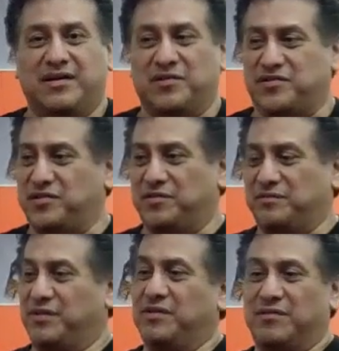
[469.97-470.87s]

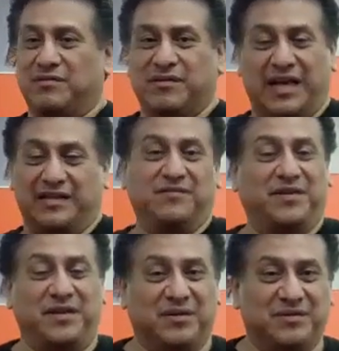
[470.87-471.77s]
Also, you know, like the
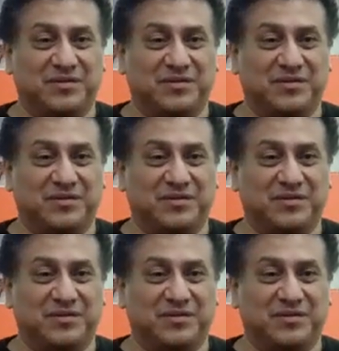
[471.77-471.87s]
video